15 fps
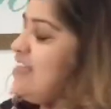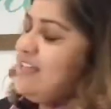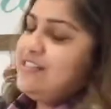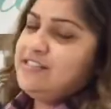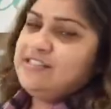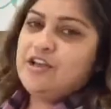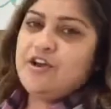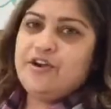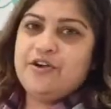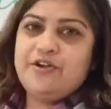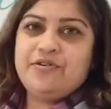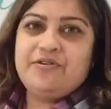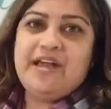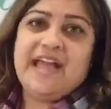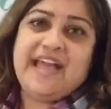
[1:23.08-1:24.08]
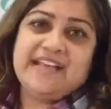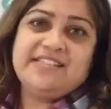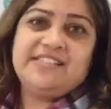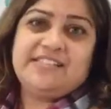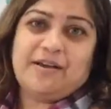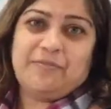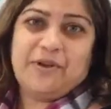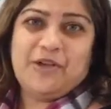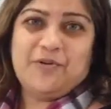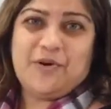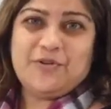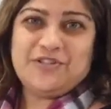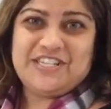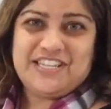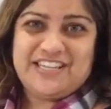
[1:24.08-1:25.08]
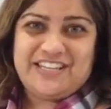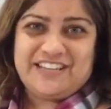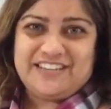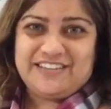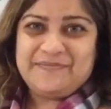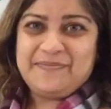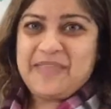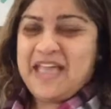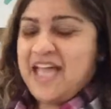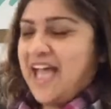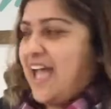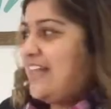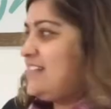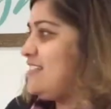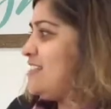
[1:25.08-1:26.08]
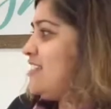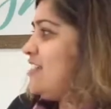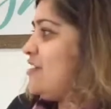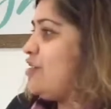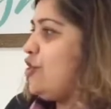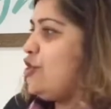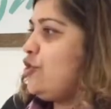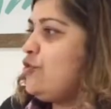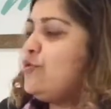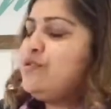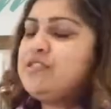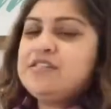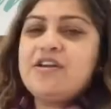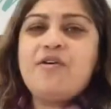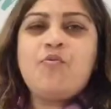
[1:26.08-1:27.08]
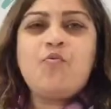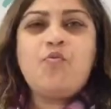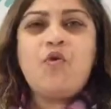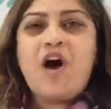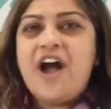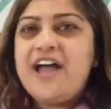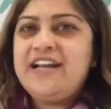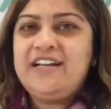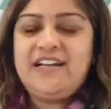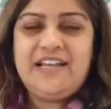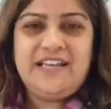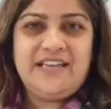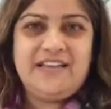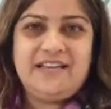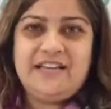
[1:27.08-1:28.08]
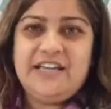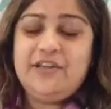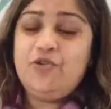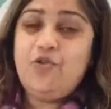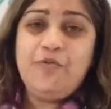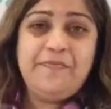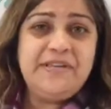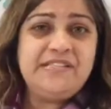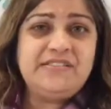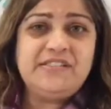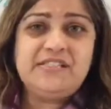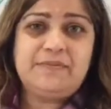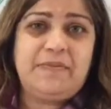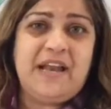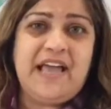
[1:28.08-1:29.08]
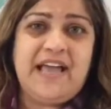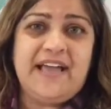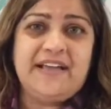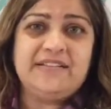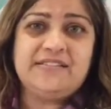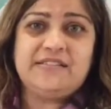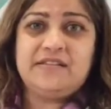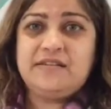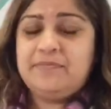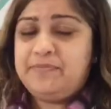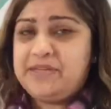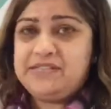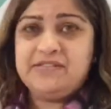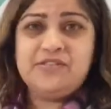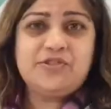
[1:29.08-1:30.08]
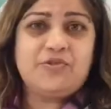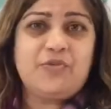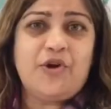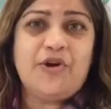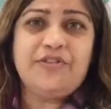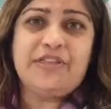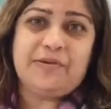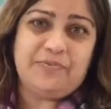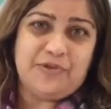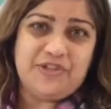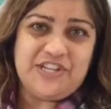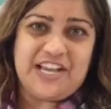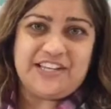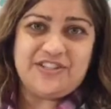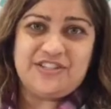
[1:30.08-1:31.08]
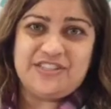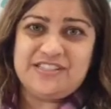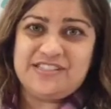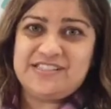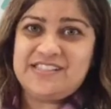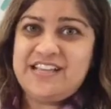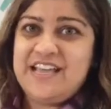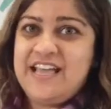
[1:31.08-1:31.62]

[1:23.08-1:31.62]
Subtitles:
So SWOT. It's used widely in all business plans, business growth, and projections.